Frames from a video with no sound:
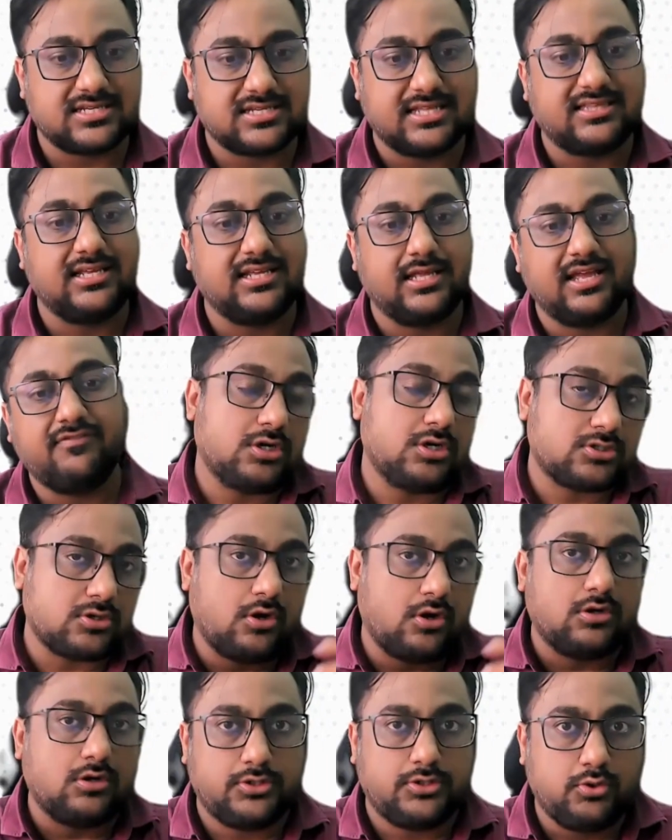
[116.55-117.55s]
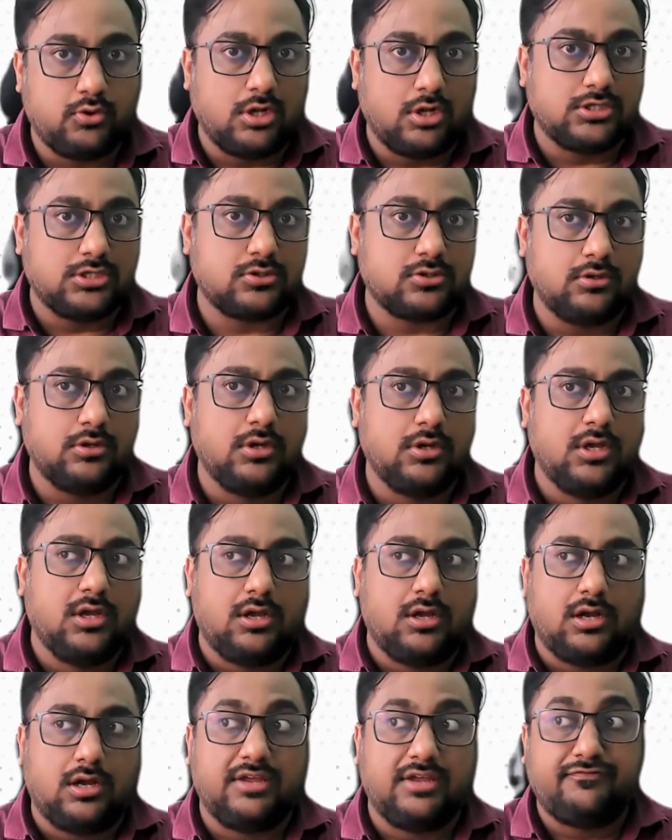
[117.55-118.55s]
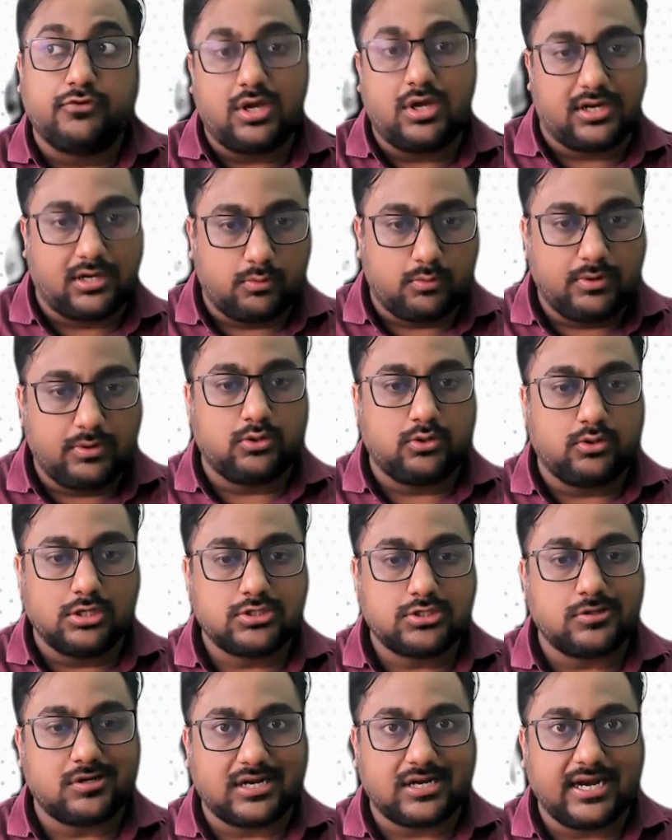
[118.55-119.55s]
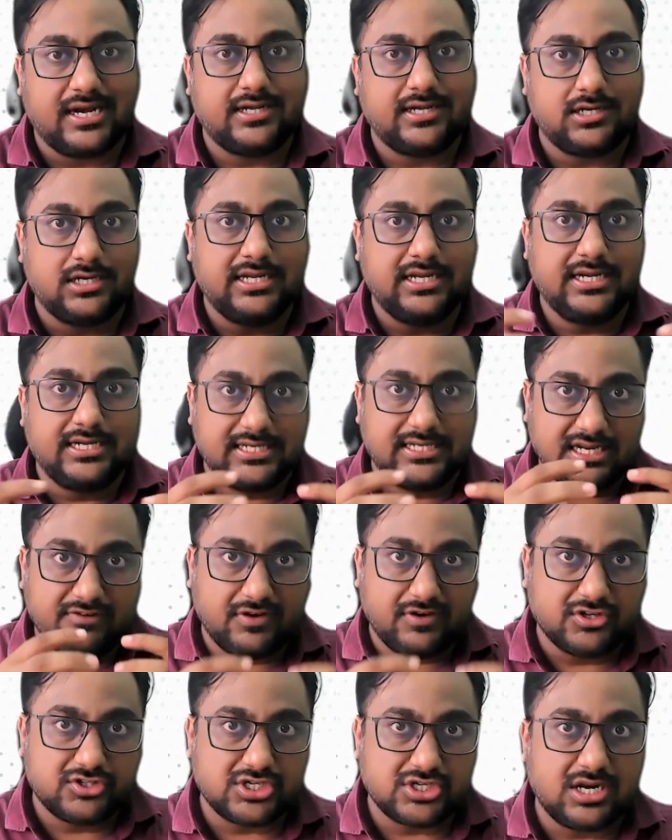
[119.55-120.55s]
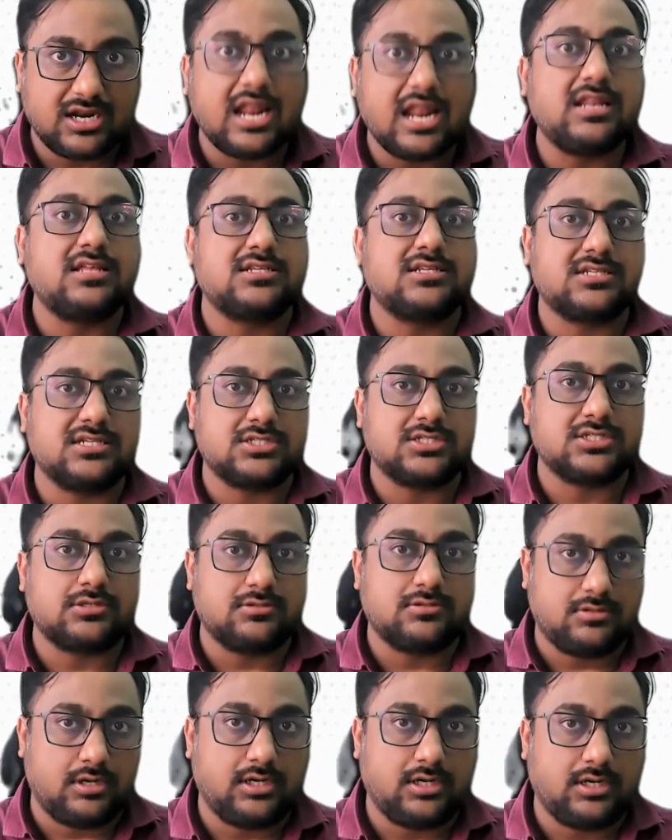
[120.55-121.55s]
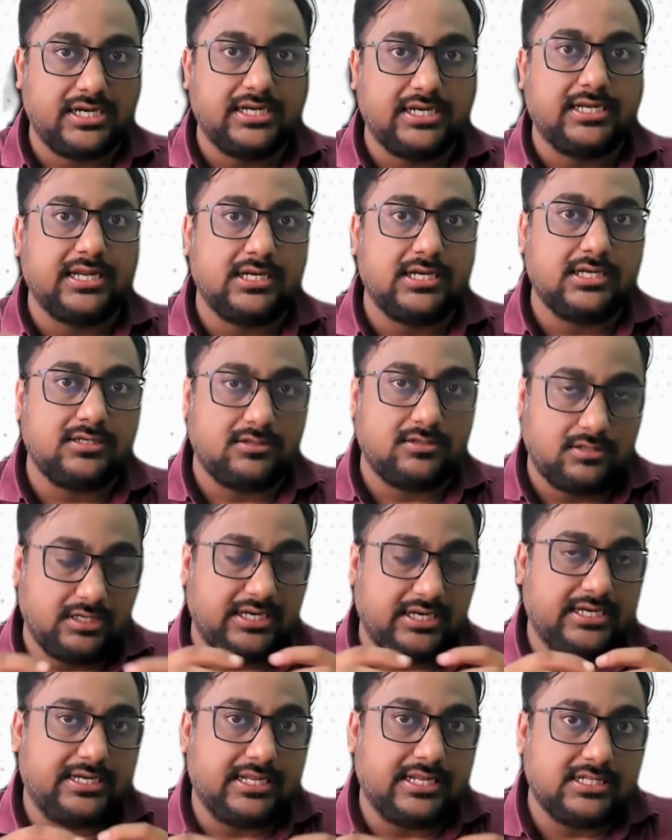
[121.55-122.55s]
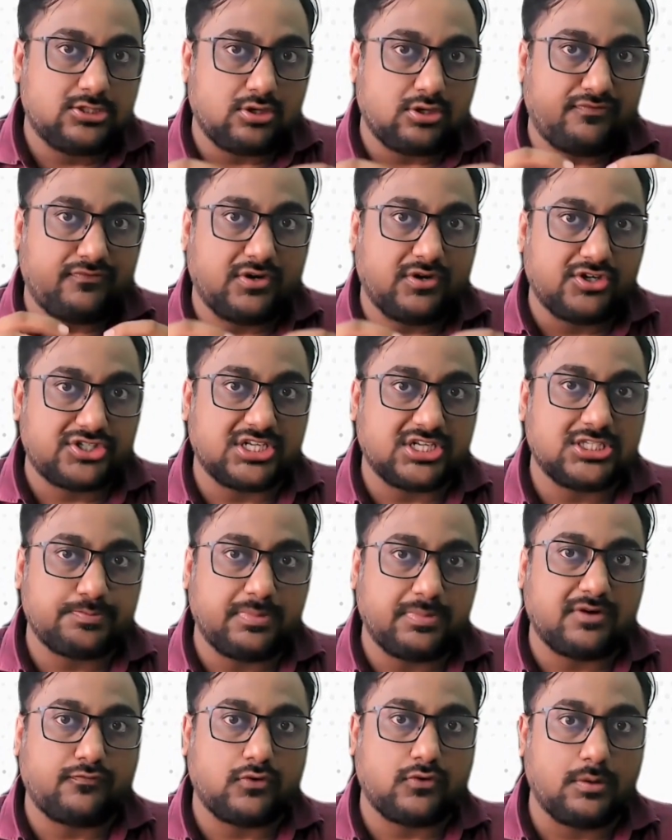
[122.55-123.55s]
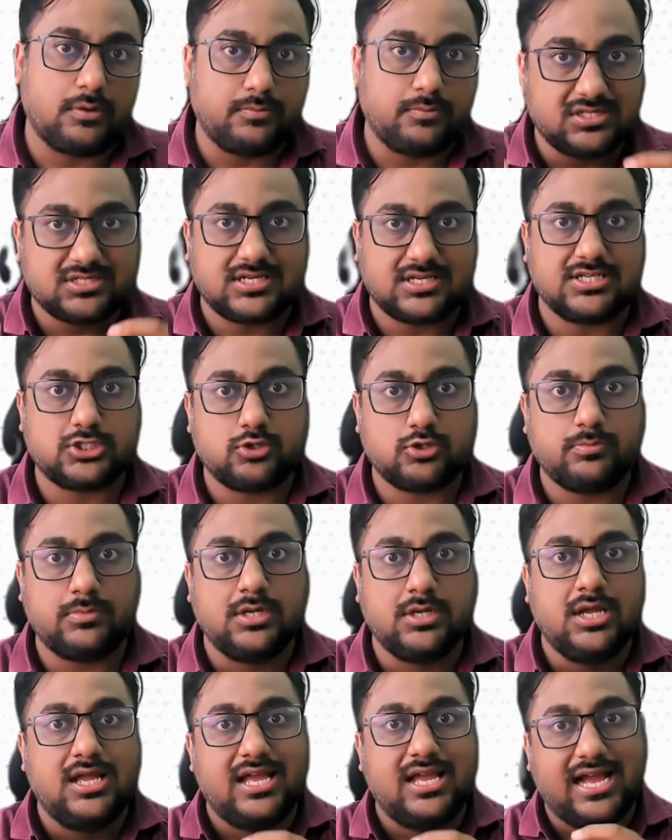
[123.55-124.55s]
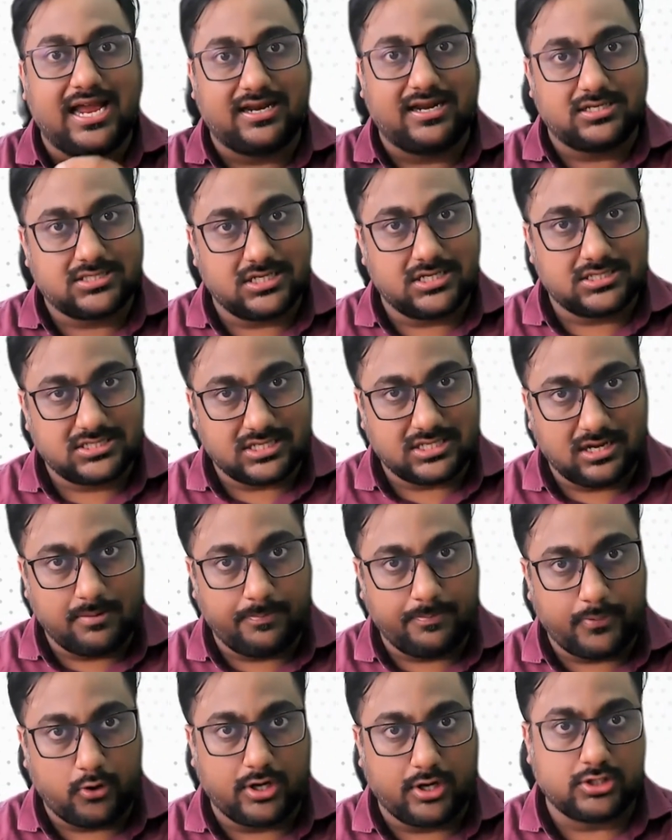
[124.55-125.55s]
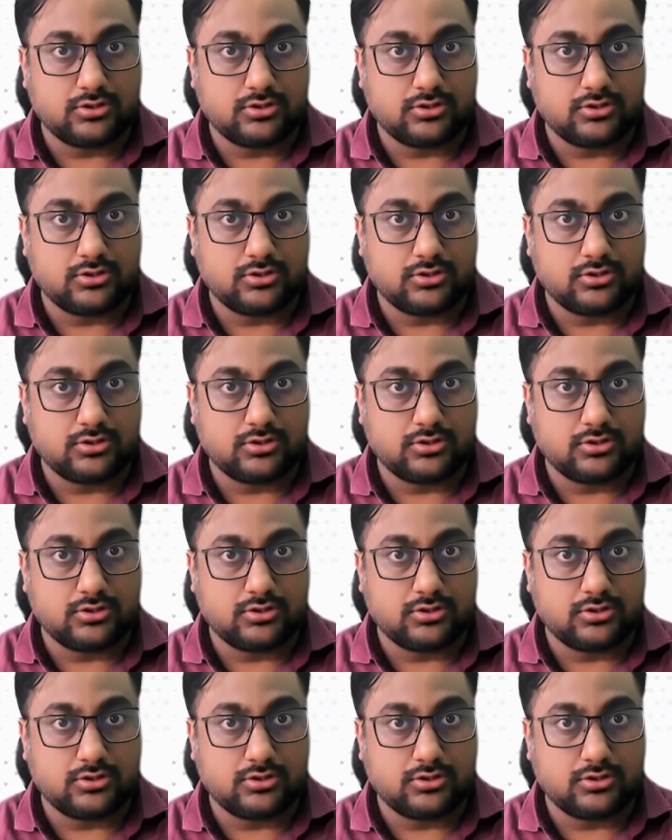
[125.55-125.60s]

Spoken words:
I think if you are required to also write a detailed functional analysis or details of functions perform, risk assume, and assets employed.